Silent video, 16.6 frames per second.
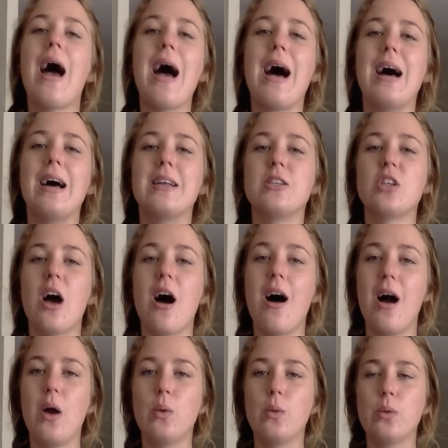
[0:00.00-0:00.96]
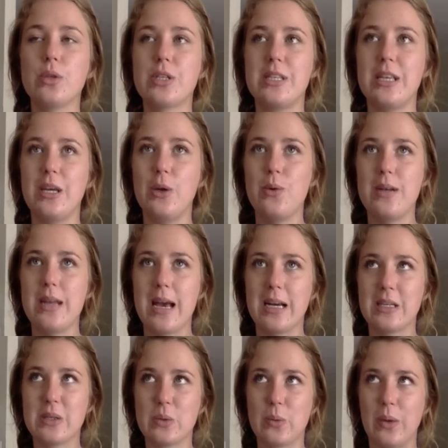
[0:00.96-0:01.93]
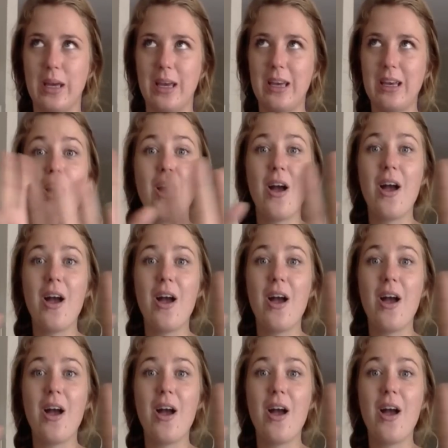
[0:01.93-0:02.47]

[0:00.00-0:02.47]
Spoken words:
And I will see you next week.